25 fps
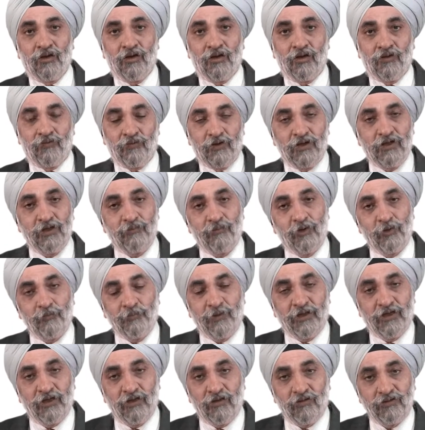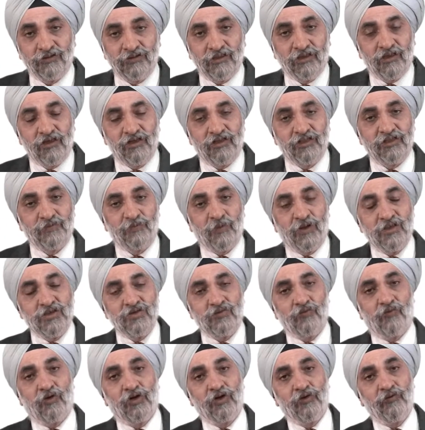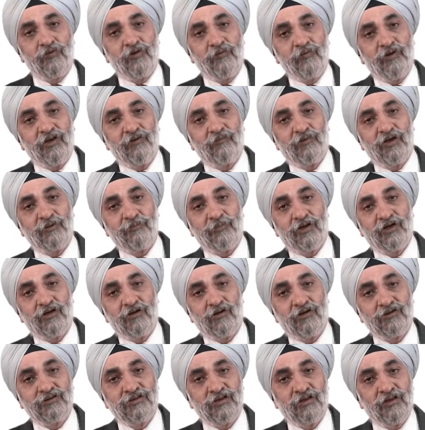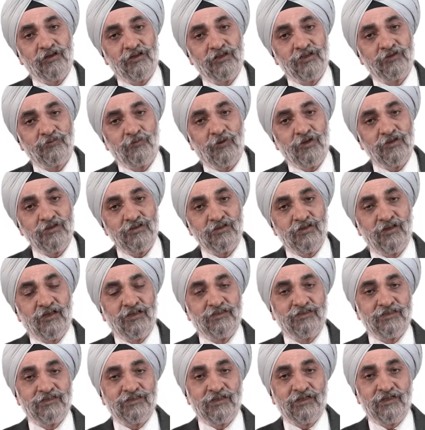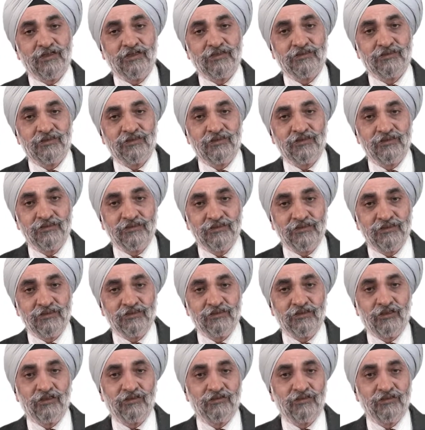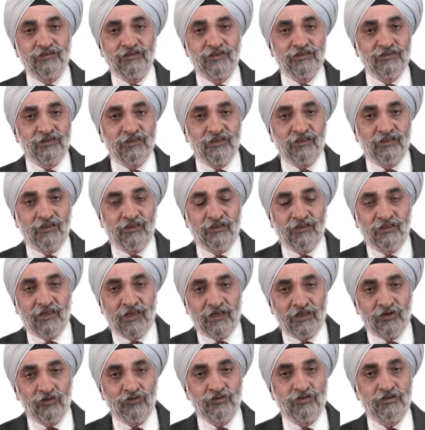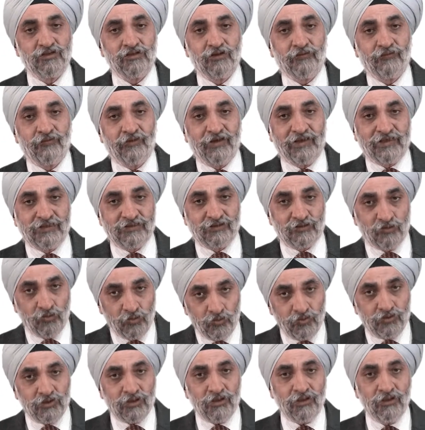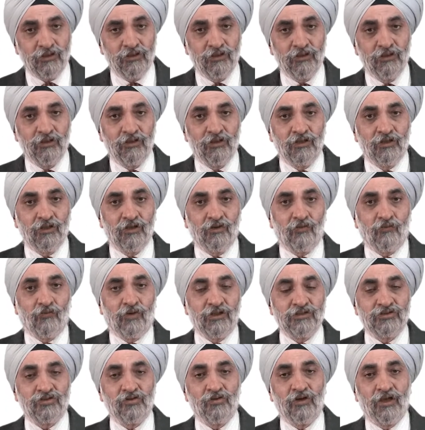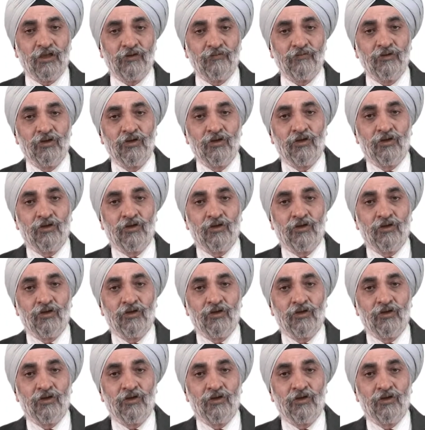A word about paradoxical response. What do we mean by paradoxical response? As I said, it is a disease, this is a diagnosis of exclusion. Once you have